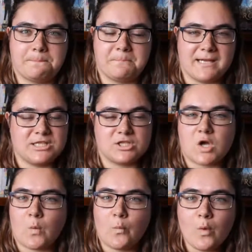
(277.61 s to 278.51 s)
But she's
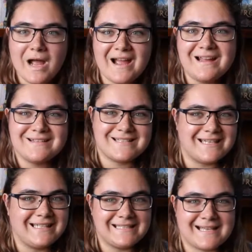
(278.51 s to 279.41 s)
got one
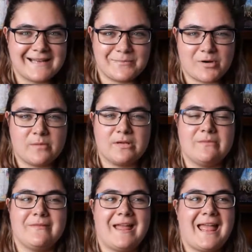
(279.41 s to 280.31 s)
teeny tiny
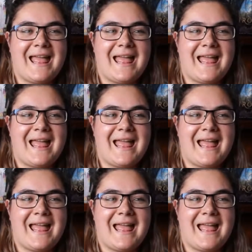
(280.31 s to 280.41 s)
problem,